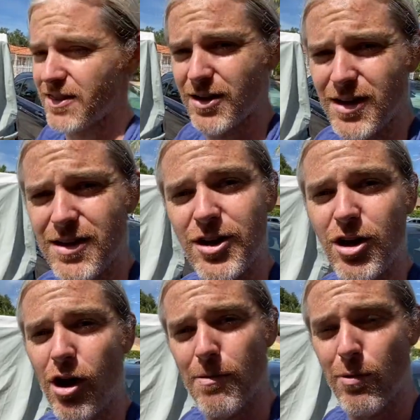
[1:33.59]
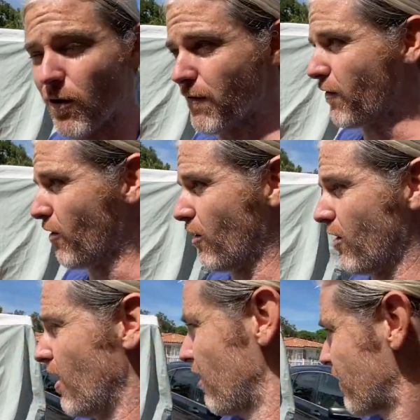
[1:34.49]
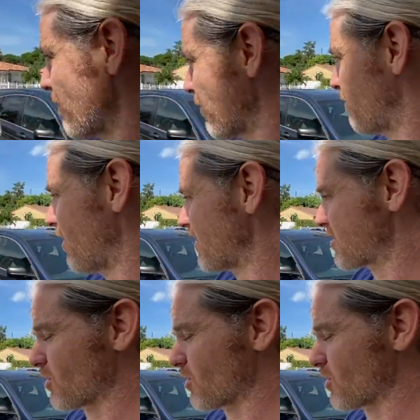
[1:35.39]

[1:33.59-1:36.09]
the carport for a couple of months,